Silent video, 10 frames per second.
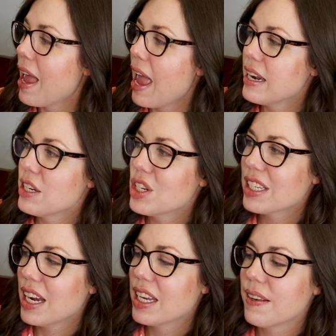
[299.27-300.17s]
And it
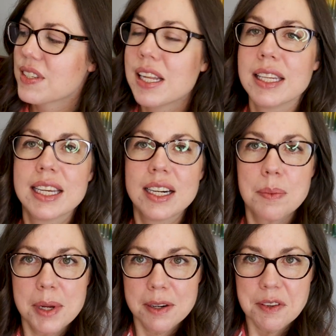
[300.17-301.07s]
just kind of gives a little
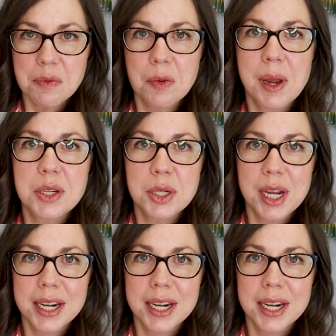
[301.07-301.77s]
bit of information